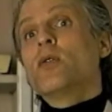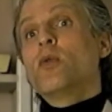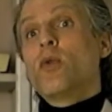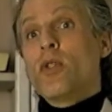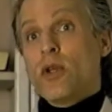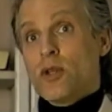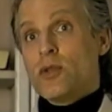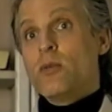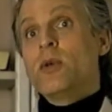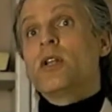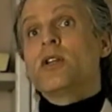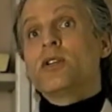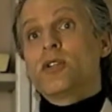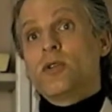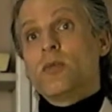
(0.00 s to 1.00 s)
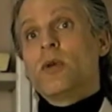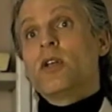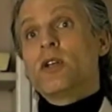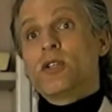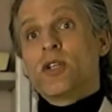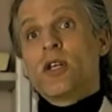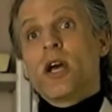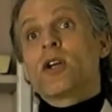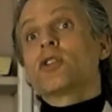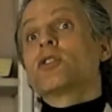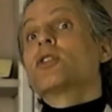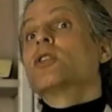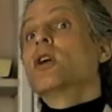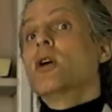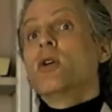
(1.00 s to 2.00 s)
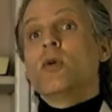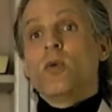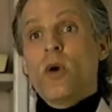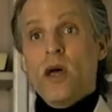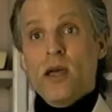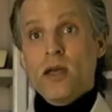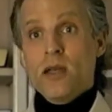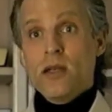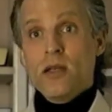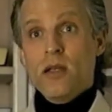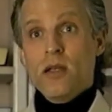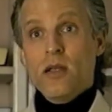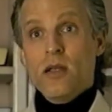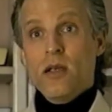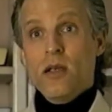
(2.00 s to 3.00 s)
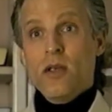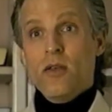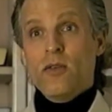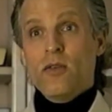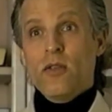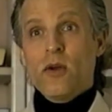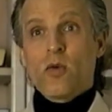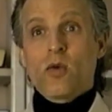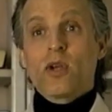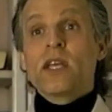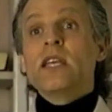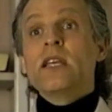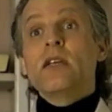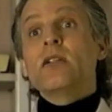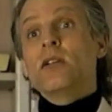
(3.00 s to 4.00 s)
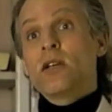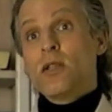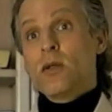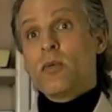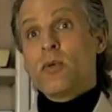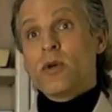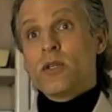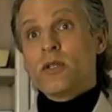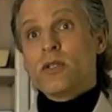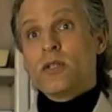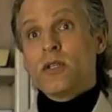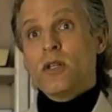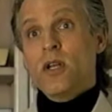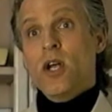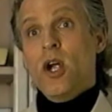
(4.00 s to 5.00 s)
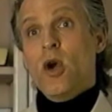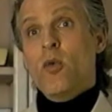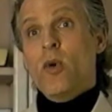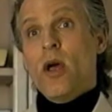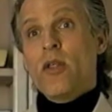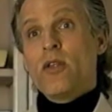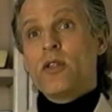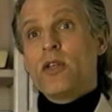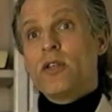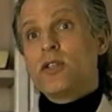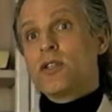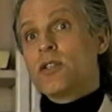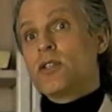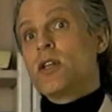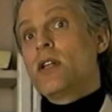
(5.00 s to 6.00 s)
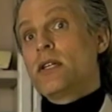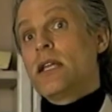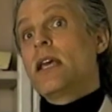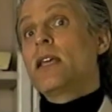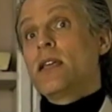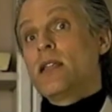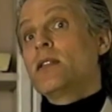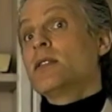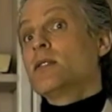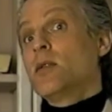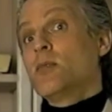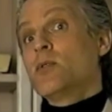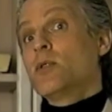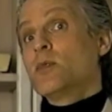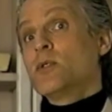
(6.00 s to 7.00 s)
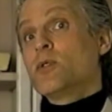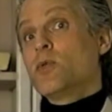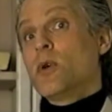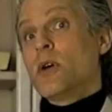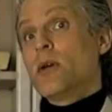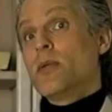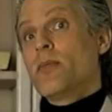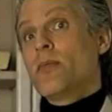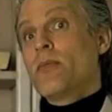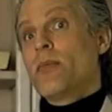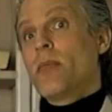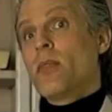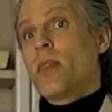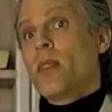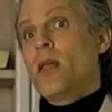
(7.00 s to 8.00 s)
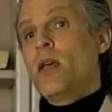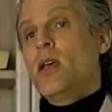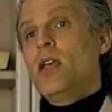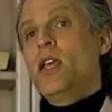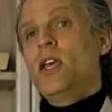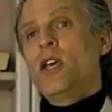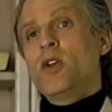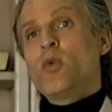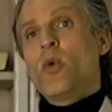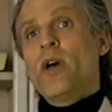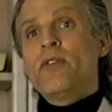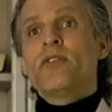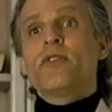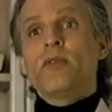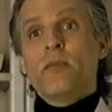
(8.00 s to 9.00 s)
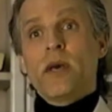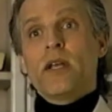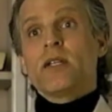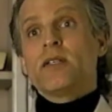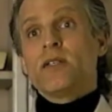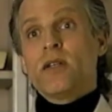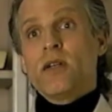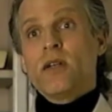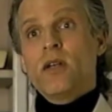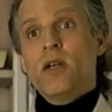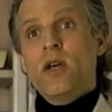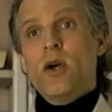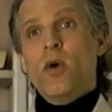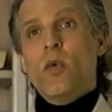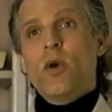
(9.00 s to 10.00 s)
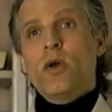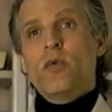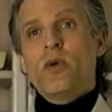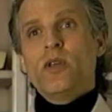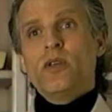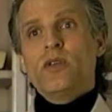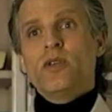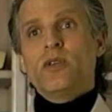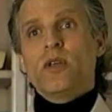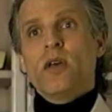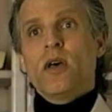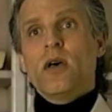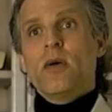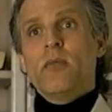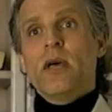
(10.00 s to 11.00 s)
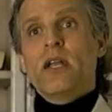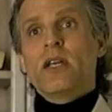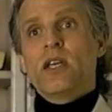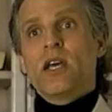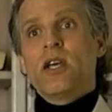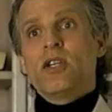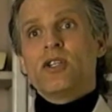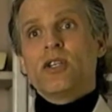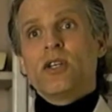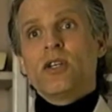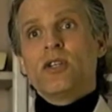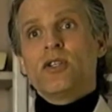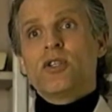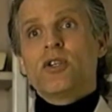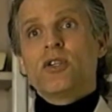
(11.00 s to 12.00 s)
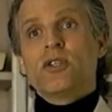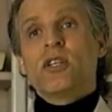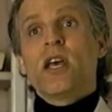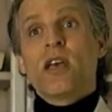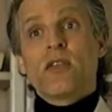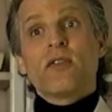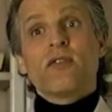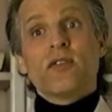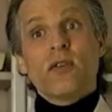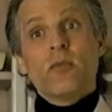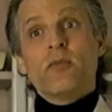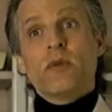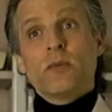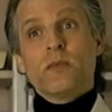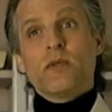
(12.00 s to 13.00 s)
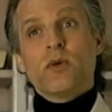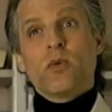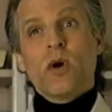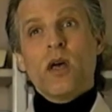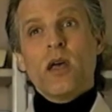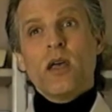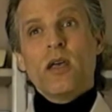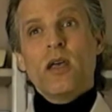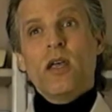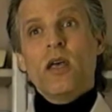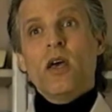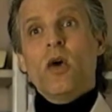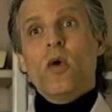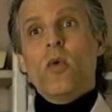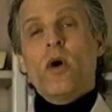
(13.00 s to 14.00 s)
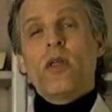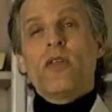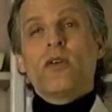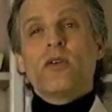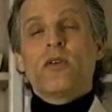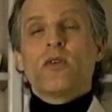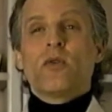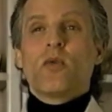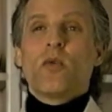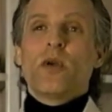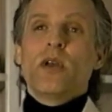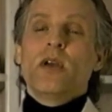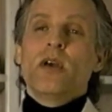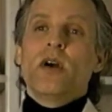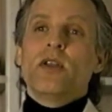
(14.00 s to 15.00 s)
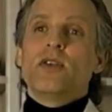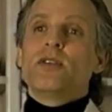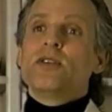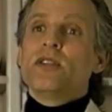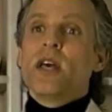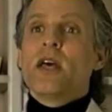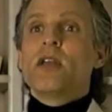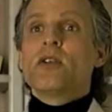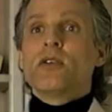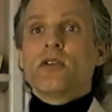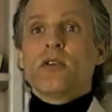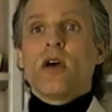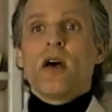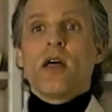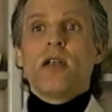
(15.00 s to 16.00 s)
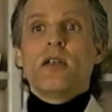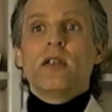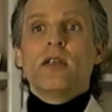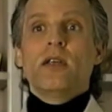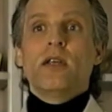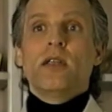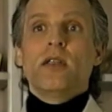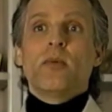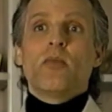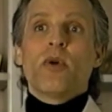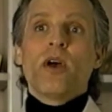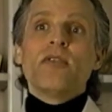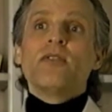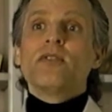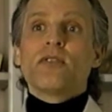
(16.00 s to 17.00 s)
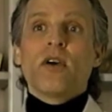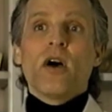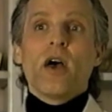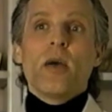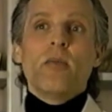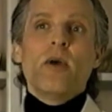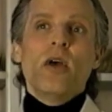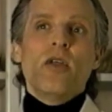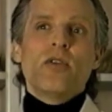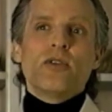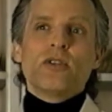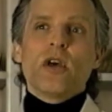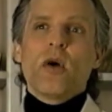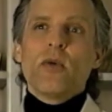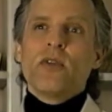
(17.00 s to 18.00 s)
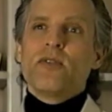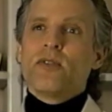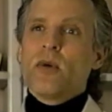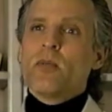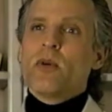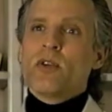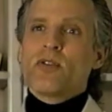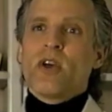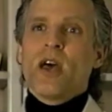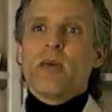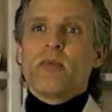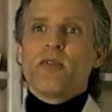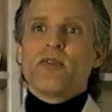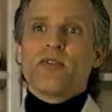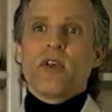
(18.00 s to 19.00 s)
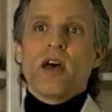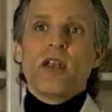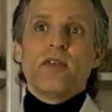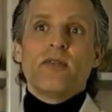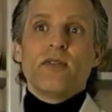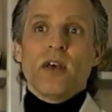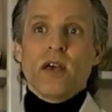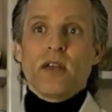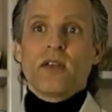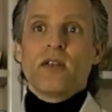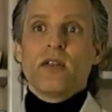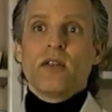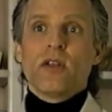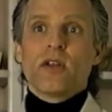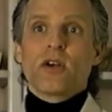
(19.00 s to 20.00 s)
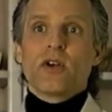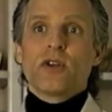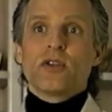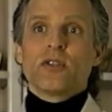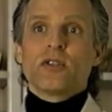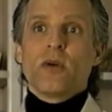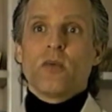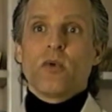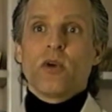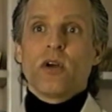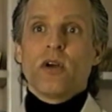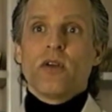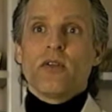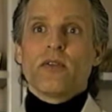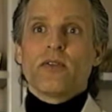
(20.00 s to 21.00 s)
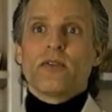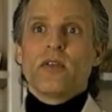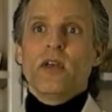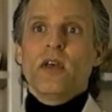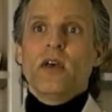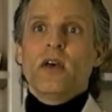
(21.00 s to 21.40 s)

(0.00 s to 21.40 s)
they'll diminish, and actually go away, so that we're healing the person rather than just taking the symptoms away. In Western medicine, when we use a medication to take the symptoms away, whether we understand it or not in the present time, there's always some type of side effect that occurs somewhere else.